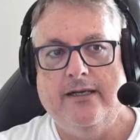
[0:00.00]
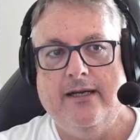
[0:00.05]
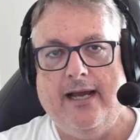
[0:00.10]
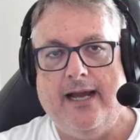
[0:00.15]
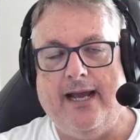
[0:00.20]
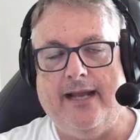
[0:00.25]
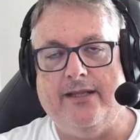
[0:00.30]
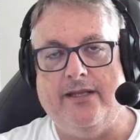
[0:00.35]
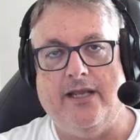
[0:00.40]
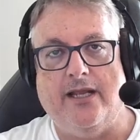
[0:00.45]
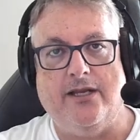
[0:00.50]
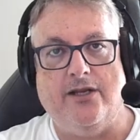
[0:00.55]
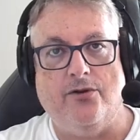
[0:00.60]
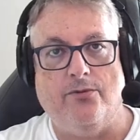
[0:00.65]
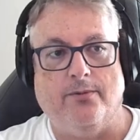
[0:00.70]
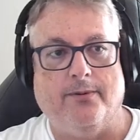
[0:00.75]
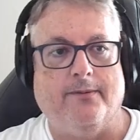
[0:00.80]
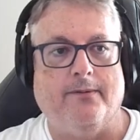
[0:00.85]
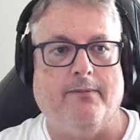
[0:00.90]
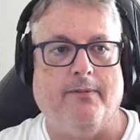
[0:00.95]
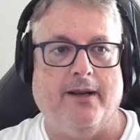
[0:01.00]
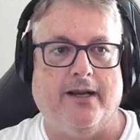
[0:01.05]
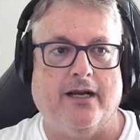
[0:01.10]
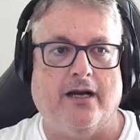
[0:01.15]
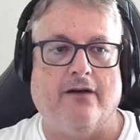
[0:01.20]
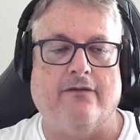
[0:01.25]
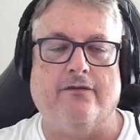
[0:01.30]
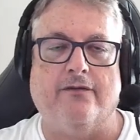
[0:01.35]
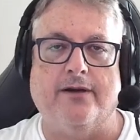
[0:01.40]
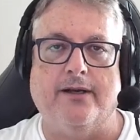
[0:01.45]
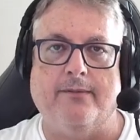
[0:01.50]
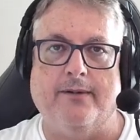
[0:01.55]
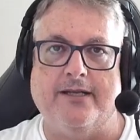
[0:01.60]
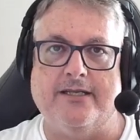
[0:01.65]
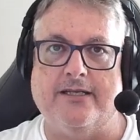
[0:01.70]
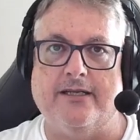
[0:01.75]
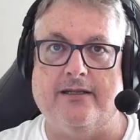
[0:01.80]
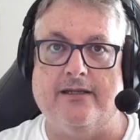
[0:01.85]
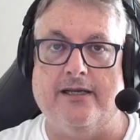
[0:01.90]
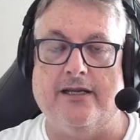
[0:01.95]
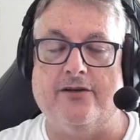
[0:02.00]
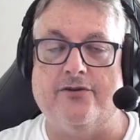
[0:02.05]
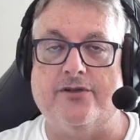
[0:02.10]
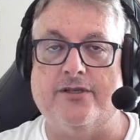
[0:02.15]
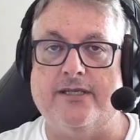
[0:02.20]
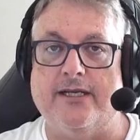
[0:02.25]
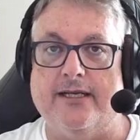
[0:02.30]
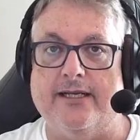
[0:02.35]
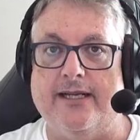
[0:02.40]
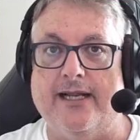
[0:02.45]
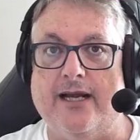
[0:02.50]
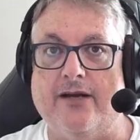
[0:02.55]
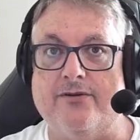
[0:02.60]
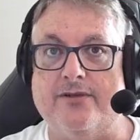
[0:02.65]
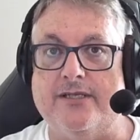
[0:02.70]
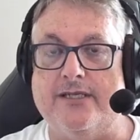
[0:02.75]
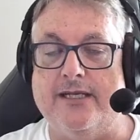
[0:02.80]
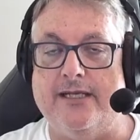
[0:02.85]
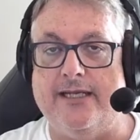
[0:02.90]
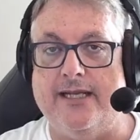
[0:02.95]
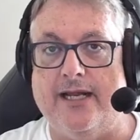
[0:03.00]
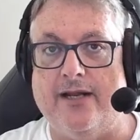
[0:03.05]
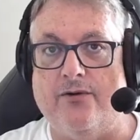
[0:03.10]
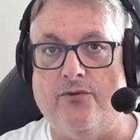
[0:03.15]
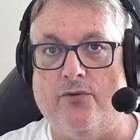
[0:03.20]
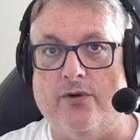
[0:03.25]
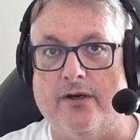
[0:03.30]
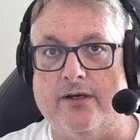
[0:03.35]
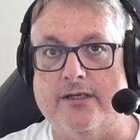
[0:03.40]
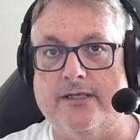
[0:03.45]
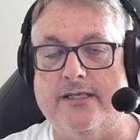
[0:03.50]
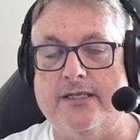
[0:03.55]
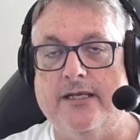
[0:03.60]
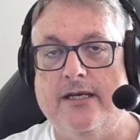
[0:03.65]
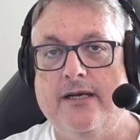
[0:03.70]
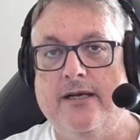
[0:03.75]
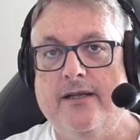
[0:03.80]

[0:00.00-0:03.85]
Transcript: And then you would be covering basically understanding how CDN works,